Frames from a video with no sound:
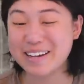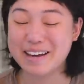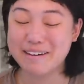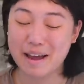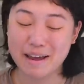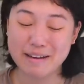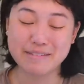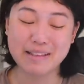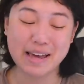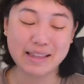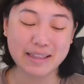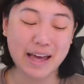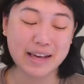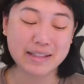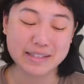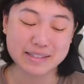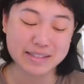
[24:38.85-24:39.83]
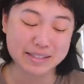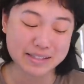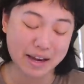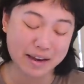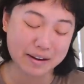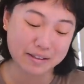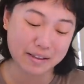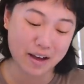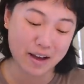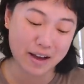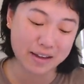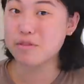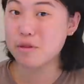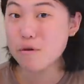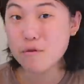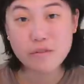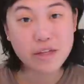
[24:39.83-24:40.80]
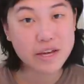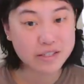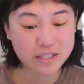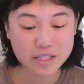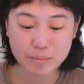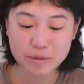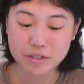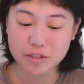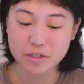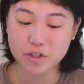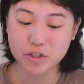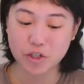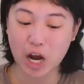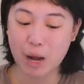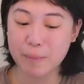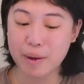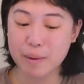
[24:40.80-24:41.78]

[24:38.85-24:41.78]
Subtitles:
I like this design a lot. New things coming to the shop.